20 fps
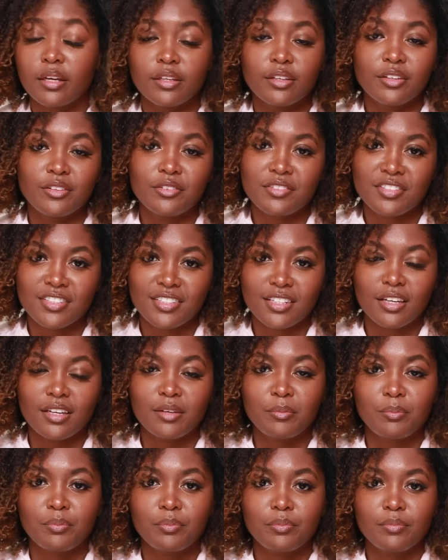used
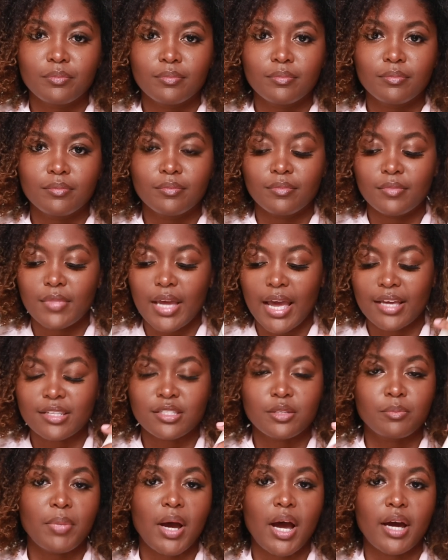it
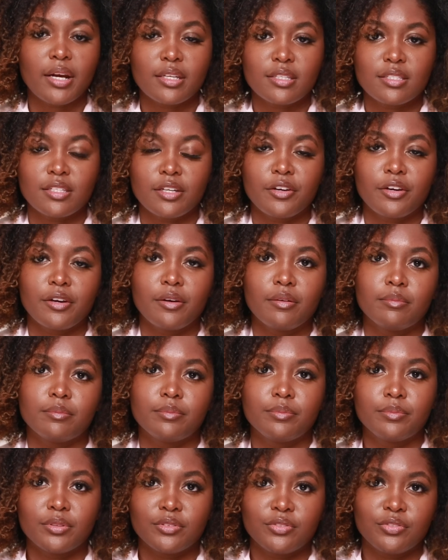as a body serum
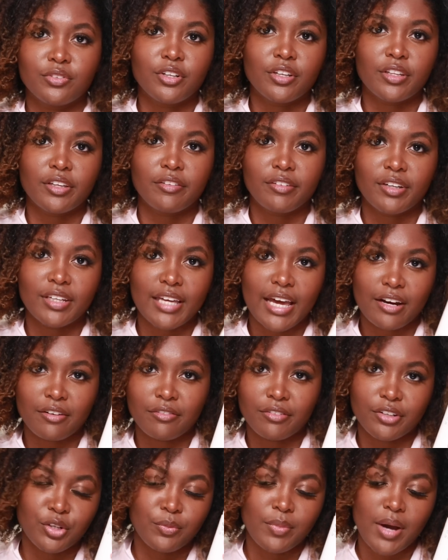before they had a
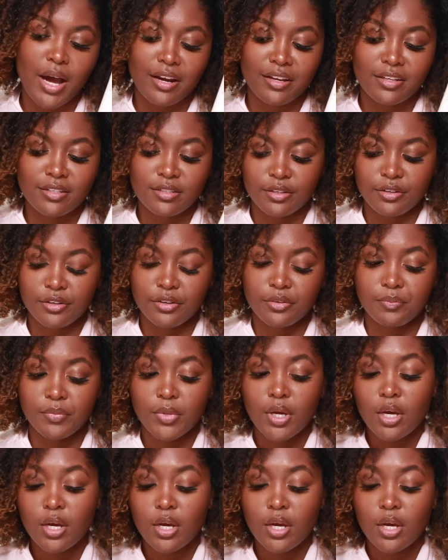real body serum.